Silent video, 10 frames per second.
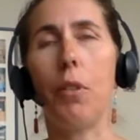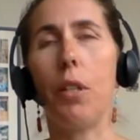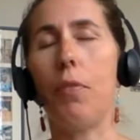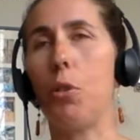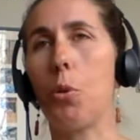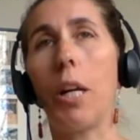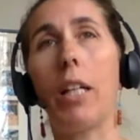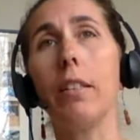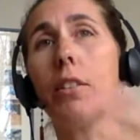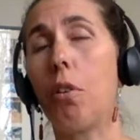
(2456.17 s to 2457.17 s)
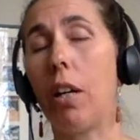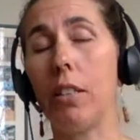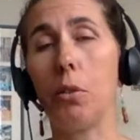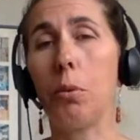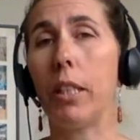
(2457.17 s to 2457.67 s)
if your
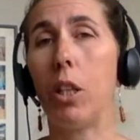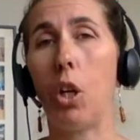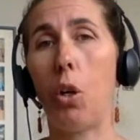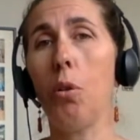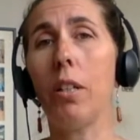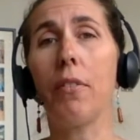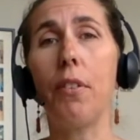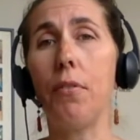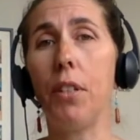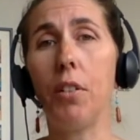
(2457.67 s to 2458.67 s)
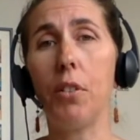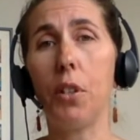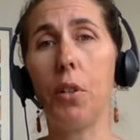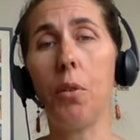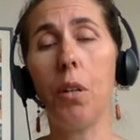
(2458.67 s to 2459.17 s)
triglycerides are really low, like 50 or
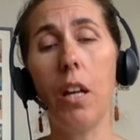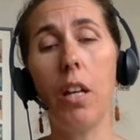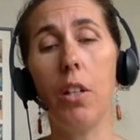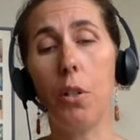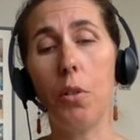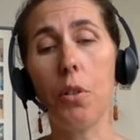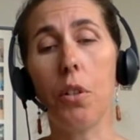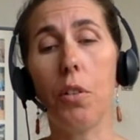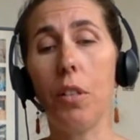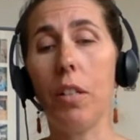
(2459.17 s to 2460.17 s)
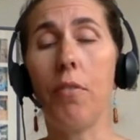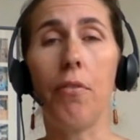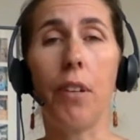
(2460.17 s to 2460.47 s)
so, usually you need